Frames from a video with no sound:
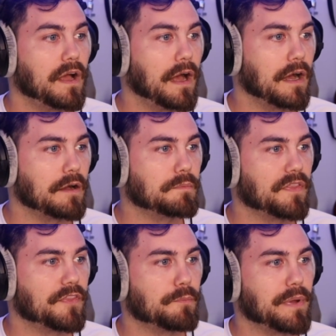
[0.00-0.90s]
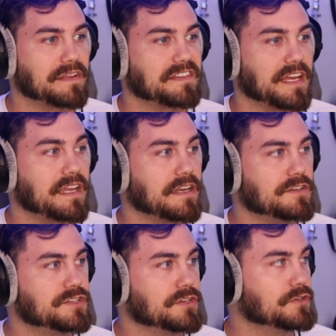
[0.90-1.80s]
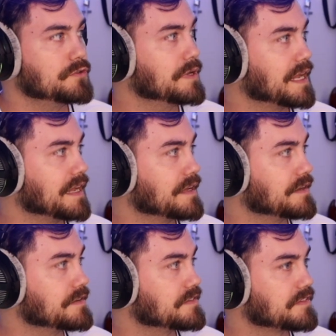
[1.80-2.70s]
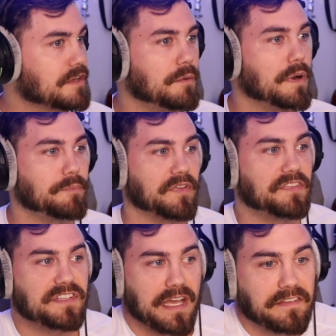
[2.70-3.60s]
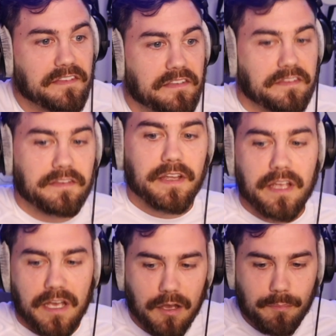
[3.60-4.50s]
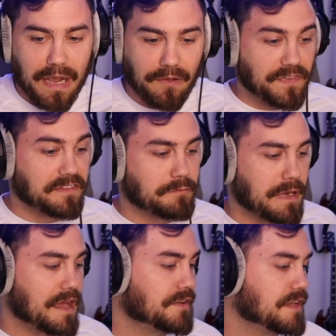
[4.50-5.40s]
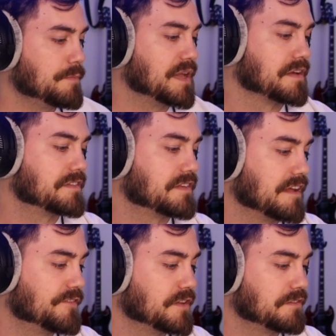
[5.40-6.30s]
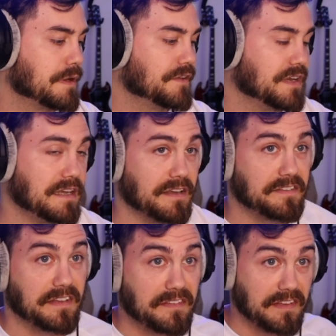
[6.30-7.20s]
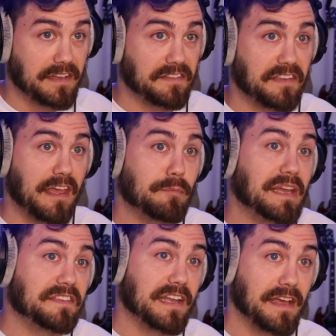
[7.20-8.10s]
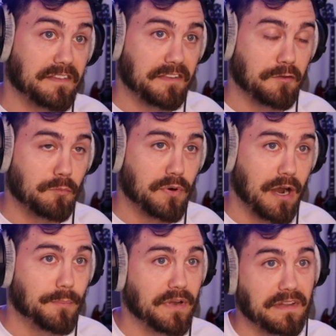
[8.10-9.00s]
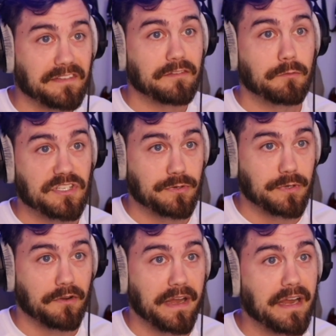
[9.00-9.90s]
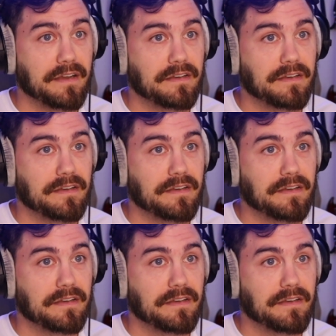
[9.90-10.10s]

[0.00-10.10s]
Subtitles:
The best I can do is come up with tests about this reality, because if this reality does exist, that means it has its own properties. Would you agree?